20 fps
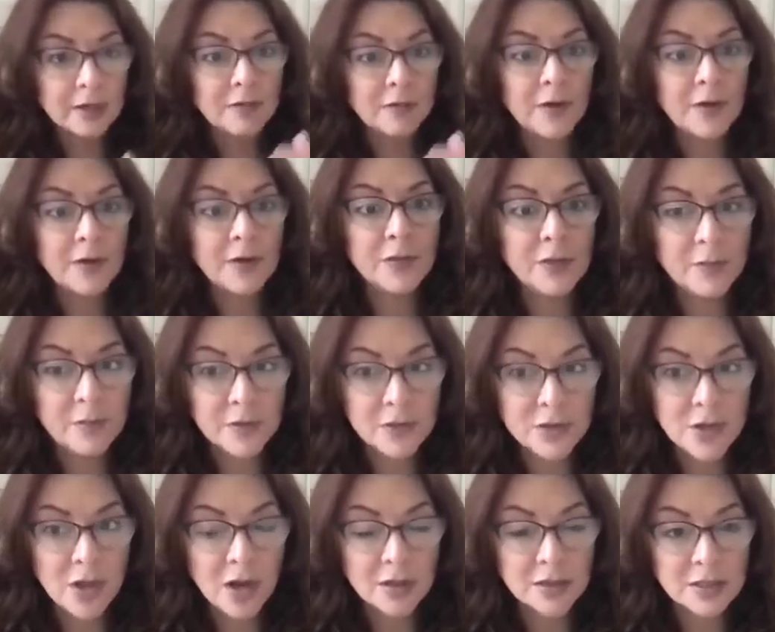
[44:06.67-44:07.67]
confront them or
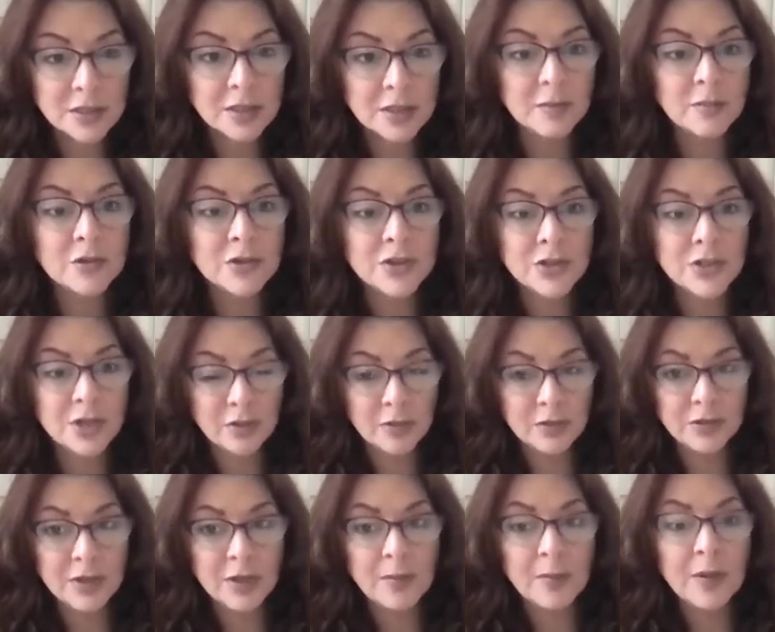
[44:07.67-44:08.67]
talk to them or share with them?